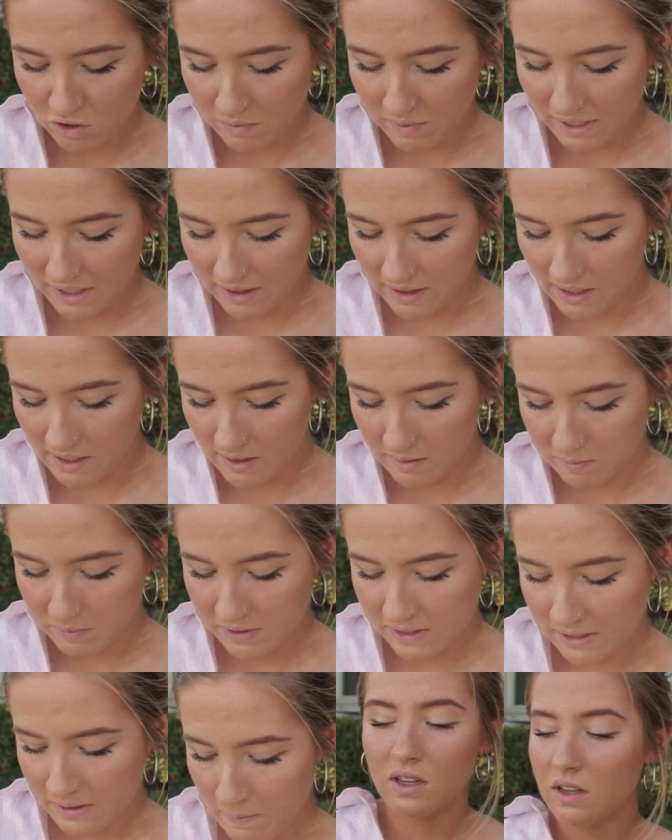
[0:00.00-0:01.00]
to my
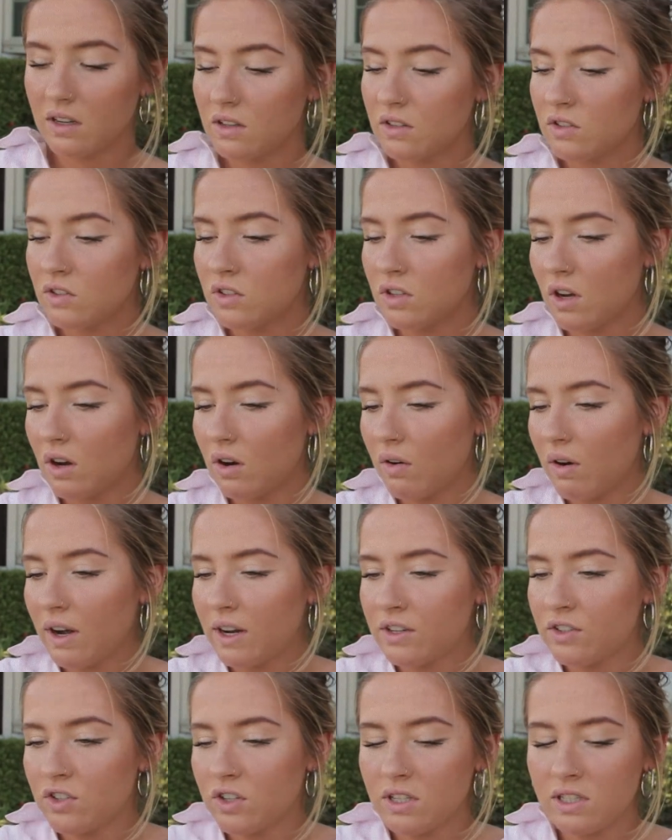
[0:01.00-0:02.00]
lips, so
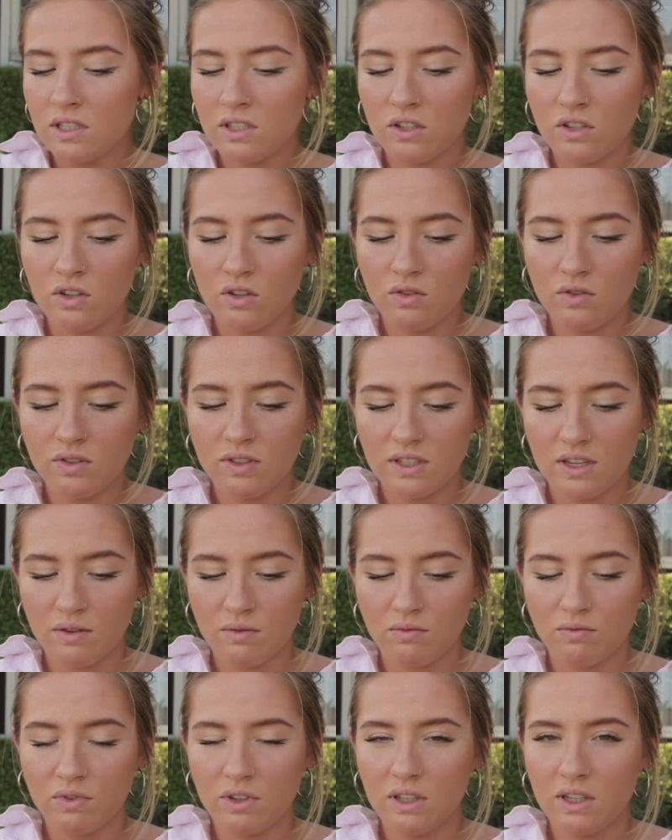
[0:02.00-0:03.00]
I just use a
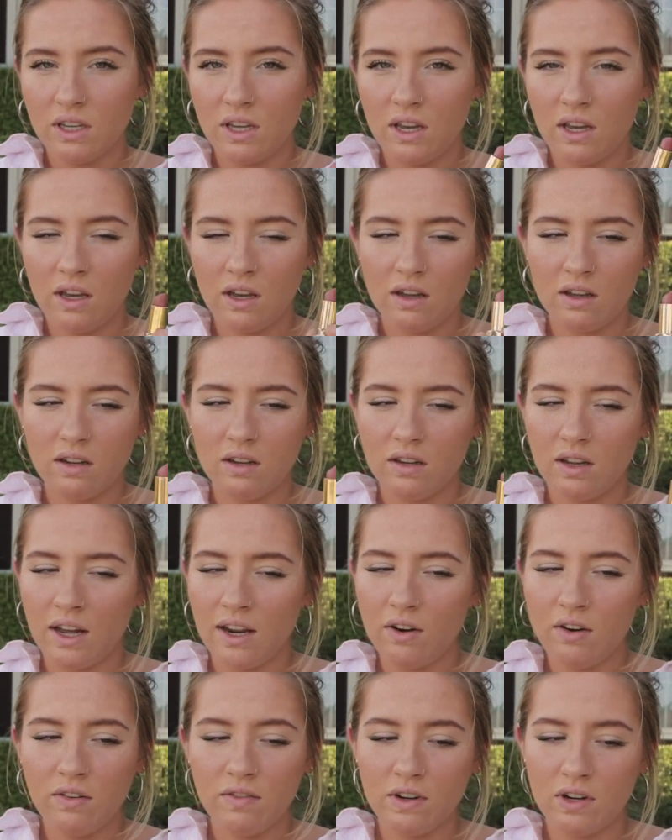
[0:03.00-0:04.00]
really, I
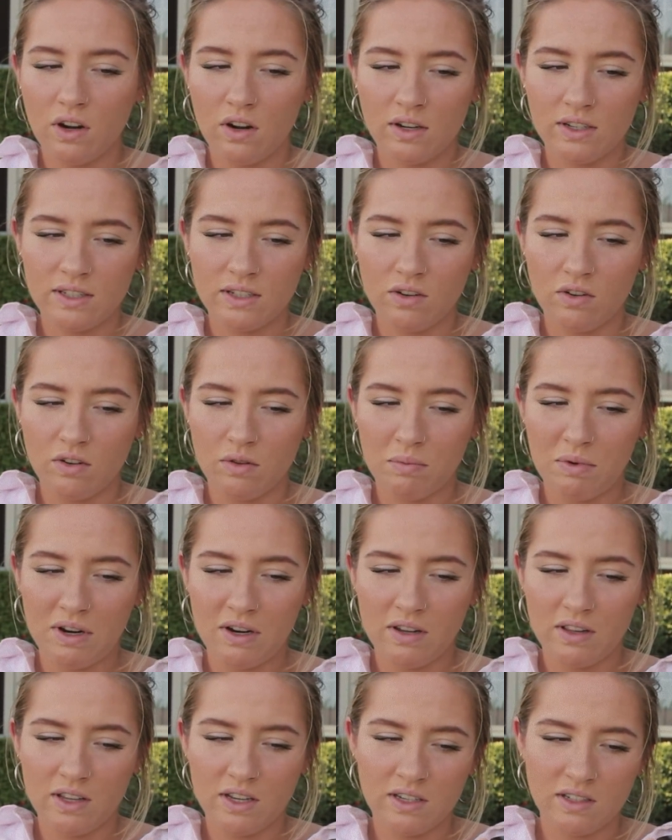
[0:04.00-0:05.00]
don't even honestly know the
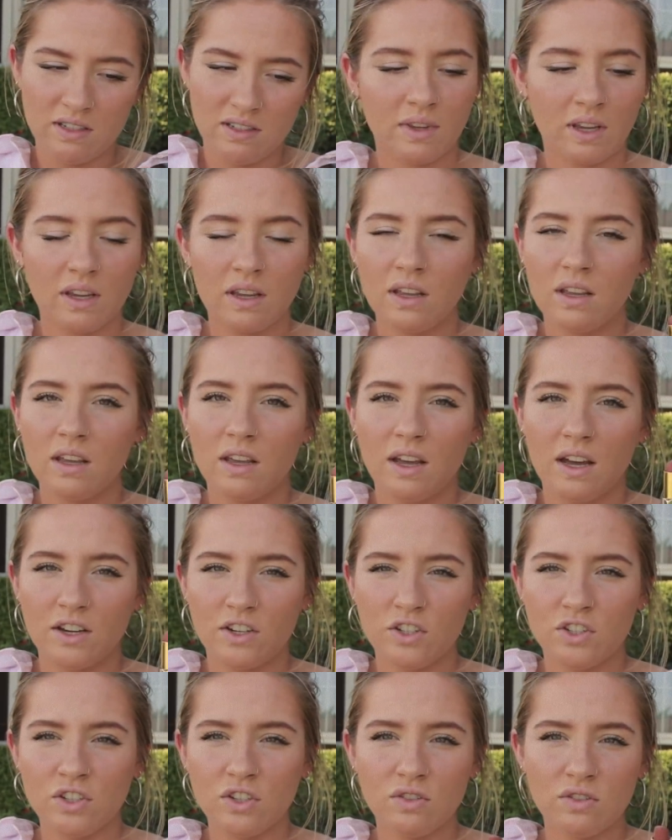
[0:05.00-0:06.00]
brand of this.
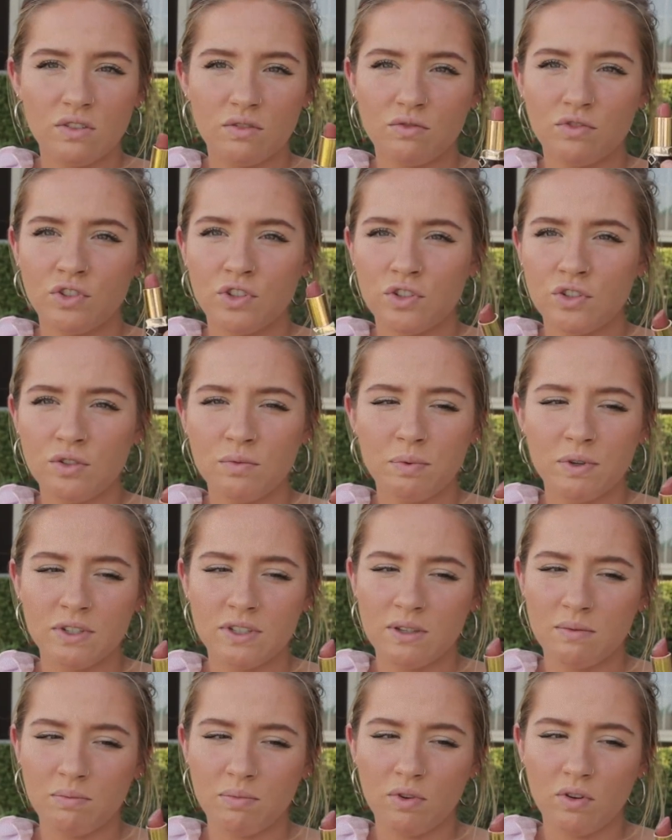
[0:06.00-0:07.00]
Just use a super
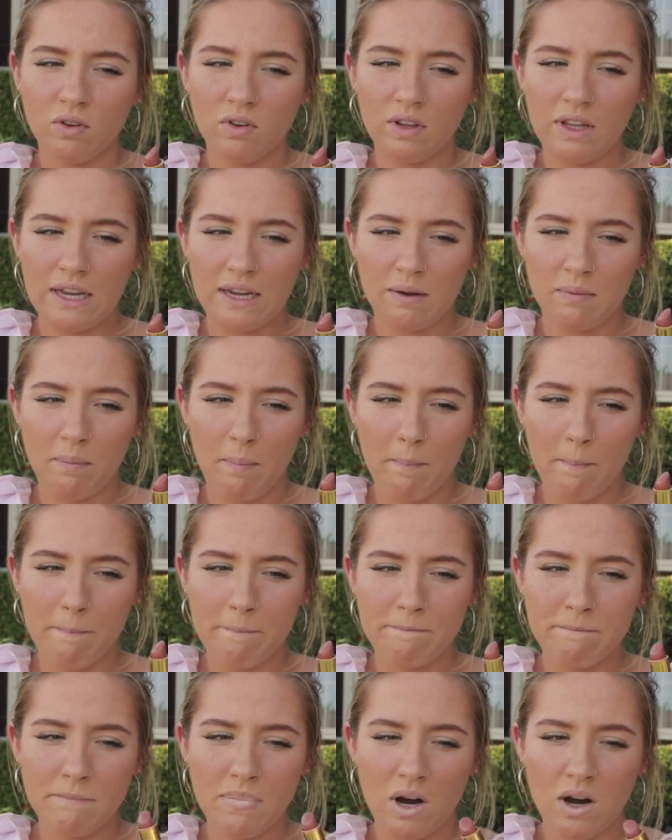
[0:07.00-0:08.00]
simple, like,
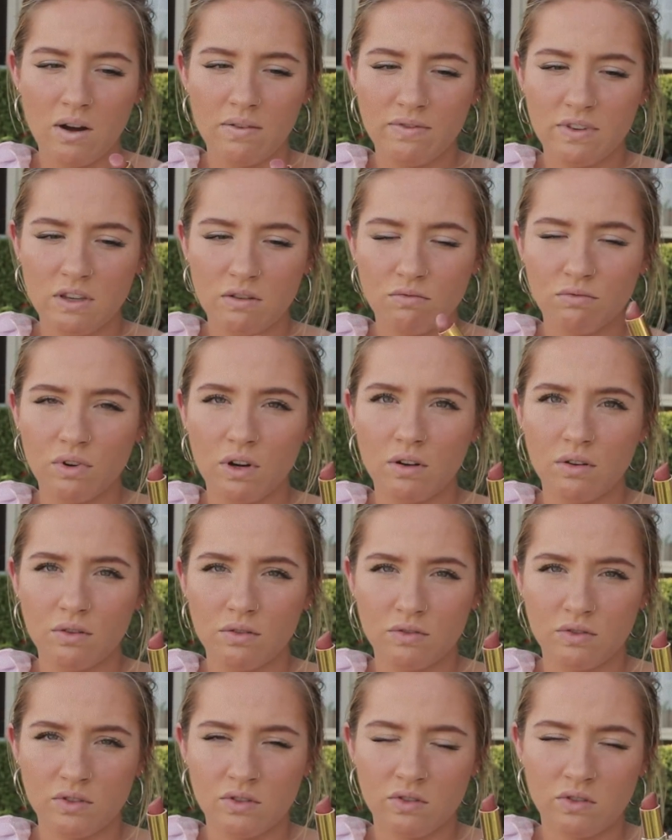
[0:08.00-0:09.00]
mauve-y
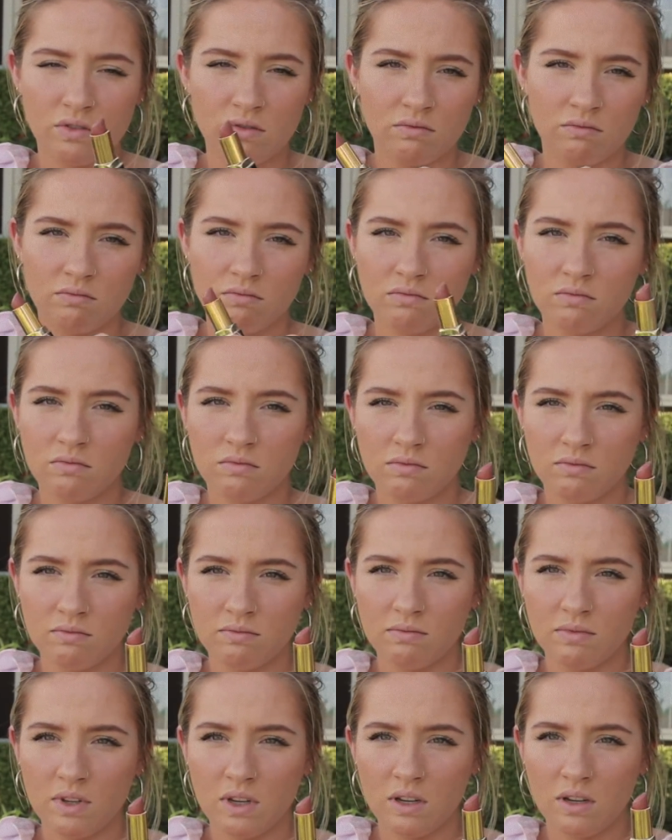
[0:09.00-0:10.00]
rose,
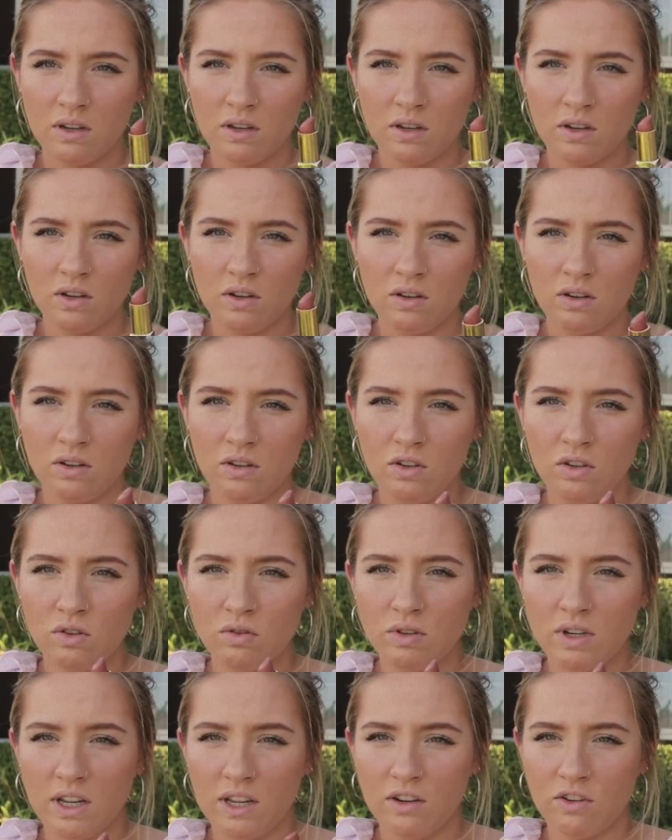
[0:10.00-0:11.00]

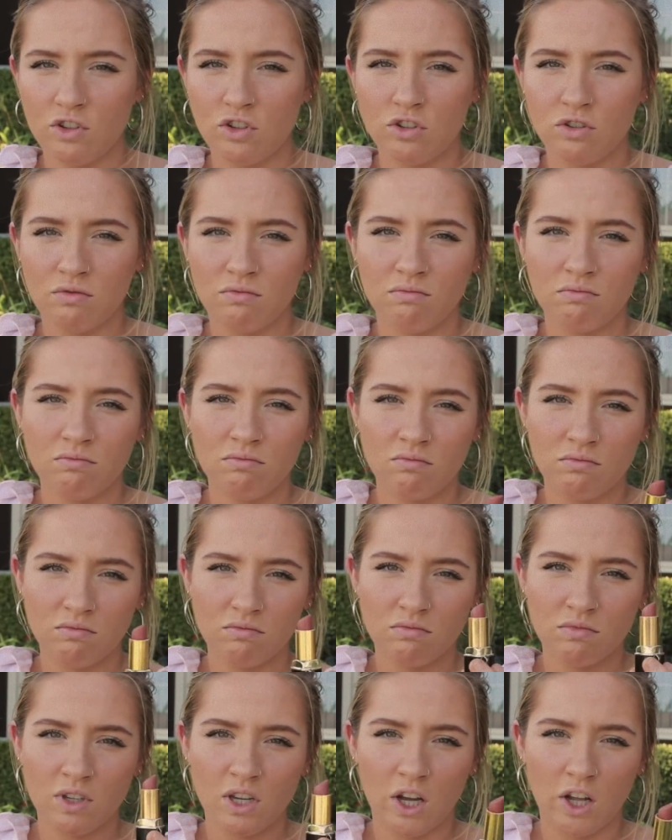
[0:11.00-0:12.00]
nudish
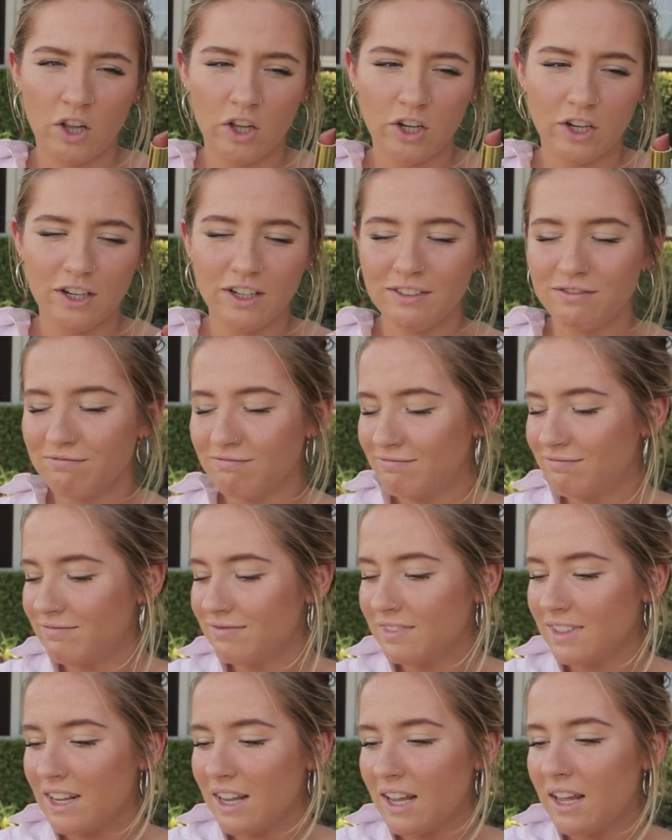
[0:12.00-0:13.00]
color,
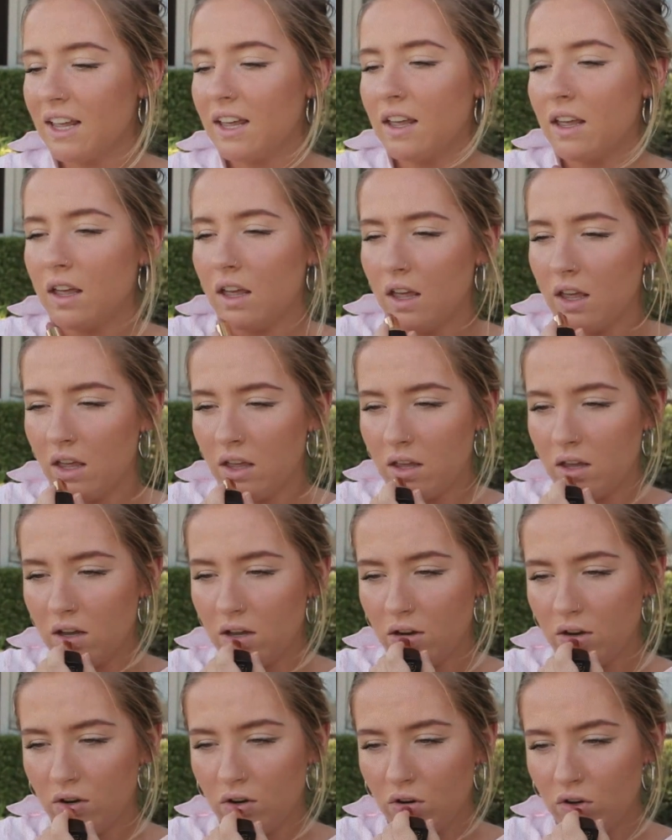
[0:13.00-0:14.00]

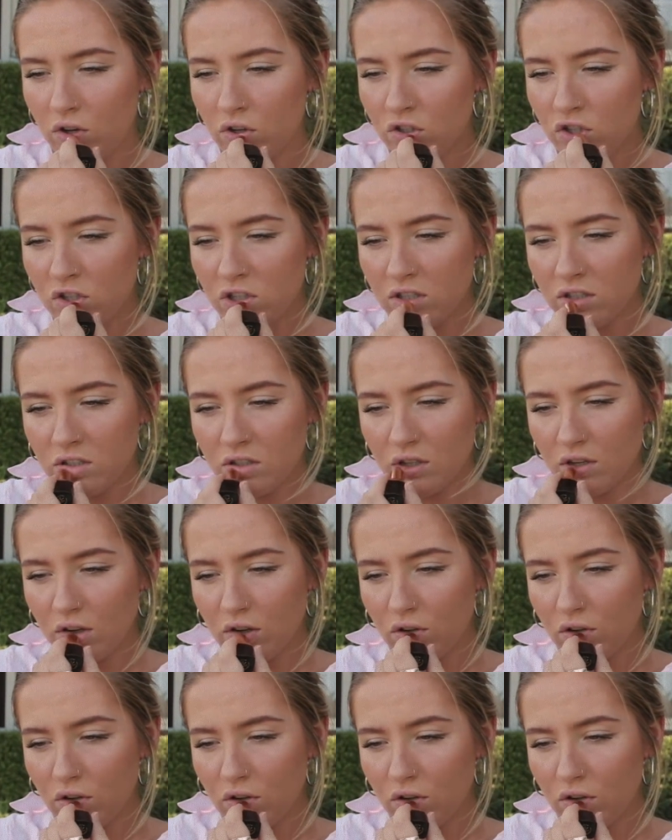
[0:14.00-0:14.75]
and just